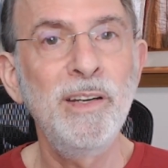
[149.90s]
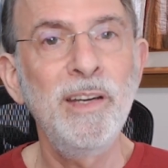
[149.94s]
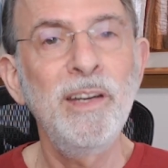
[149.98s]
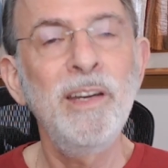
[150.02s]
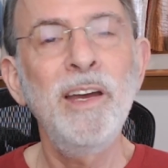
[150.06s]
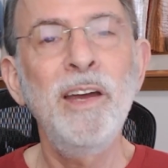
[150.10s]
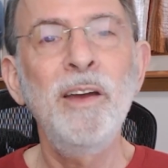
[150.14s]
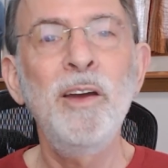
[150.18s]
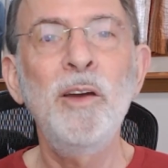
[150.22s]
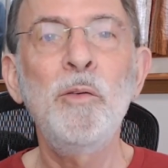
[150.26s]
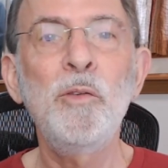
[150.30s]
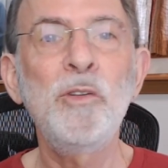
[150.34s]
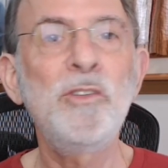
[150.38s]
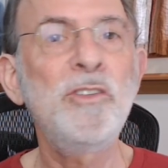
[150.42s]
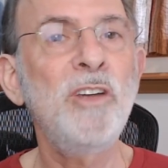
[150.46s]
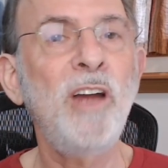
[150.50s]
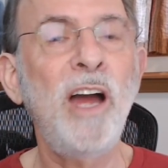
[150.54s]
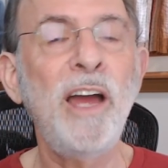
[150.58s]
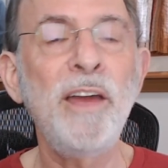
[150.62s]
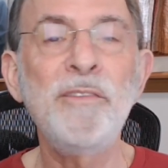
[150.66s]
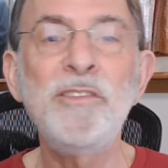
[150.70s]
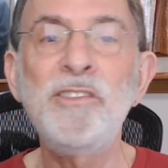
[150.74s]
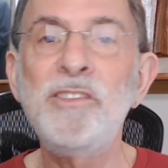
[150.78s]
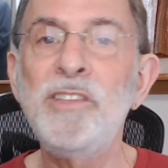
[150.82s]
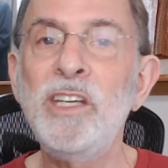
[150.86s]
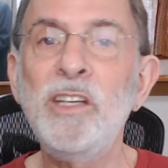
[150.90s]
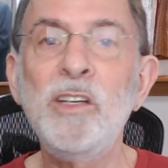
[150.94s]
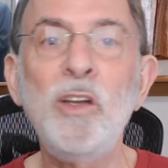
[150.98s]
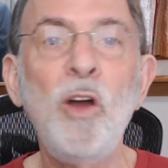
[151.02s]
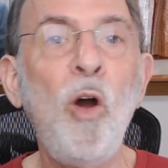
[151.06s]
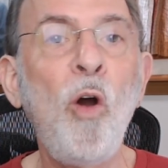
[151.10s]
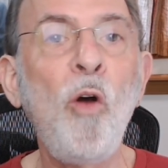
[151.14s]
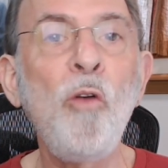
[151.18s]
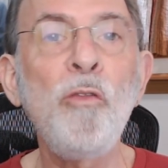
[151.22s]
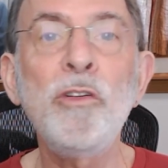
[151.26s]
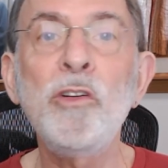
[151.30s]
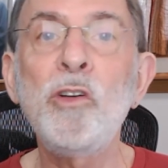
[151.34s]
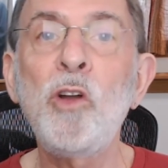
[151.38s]
which I've seen
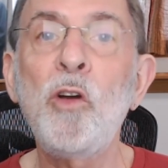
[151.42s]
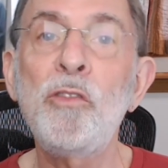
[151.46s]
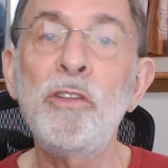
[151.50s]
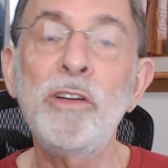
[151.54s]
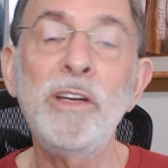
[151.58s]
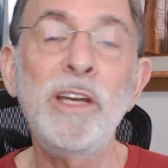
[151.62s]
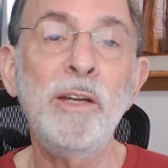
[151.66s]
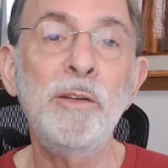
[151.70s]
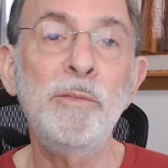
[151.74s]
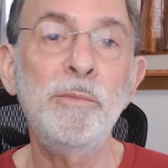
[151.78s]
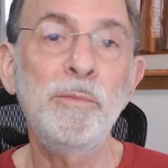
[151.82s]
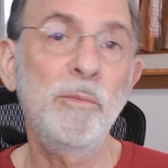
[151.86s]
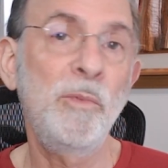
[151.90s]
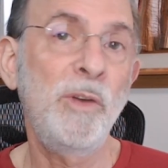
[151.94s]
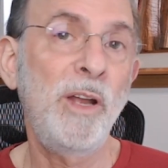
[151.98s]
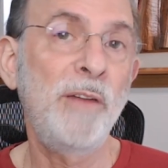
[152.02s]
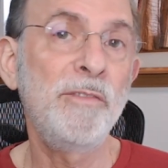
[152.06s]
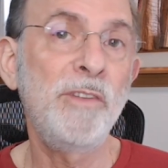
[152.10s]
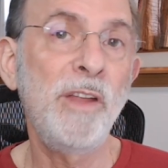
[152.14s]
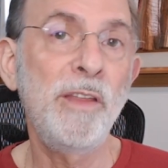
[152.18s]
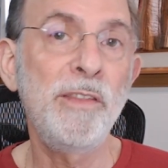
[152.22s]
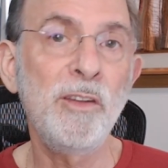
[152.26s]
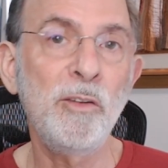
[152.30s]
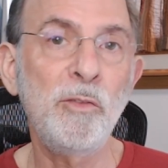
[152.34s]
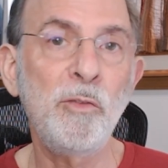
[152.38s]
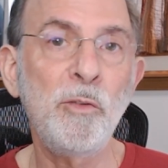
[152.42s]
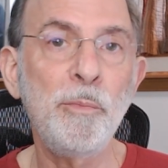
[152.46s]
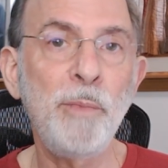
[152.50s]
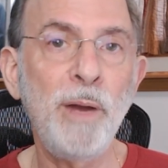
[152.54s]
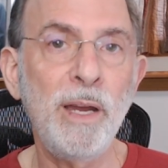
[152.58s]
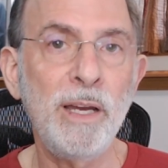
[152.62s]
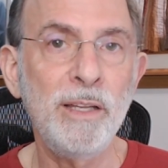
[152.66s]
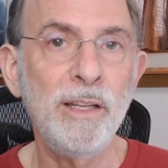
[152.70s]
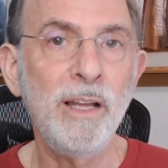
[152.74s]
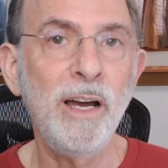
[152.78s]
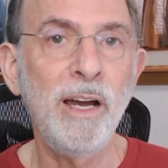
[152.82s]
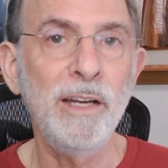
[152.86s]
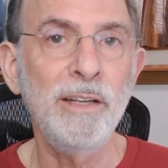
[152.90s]
over and over again when I've done this with my
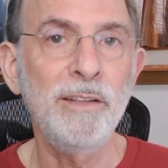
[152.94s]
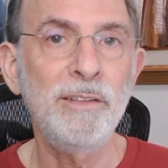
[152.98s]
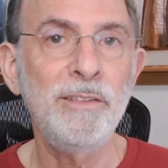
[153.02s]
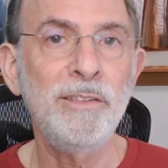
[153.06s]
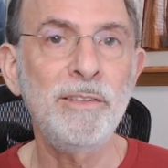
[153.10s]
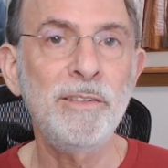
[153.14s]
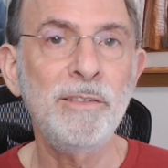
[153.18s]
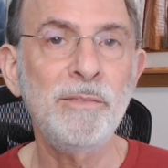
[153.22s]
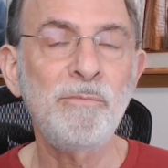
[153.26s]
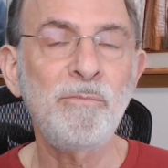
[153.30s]
clients.